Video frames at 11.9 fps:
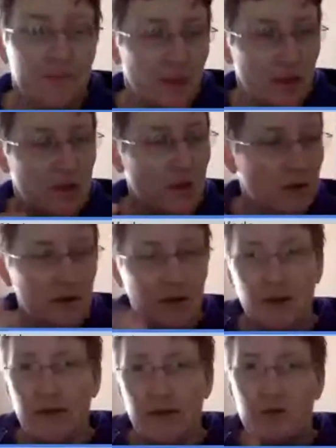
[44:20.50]
so
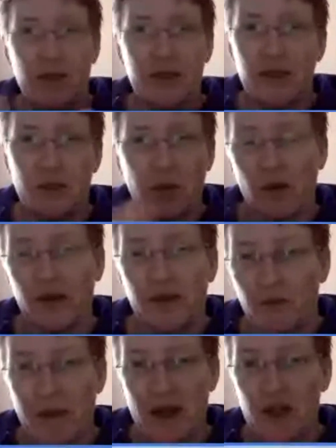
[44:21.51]
uh, this is worth
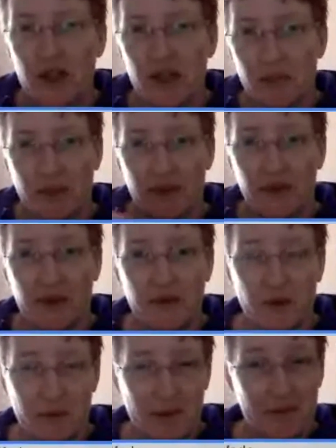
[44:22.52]
mentioning briefly
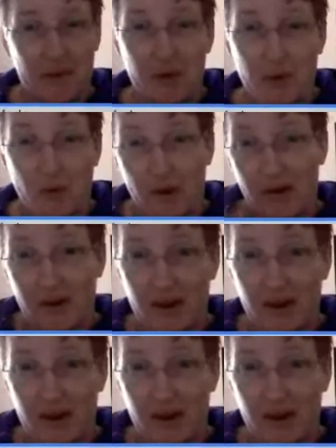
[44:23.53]
for people who aren't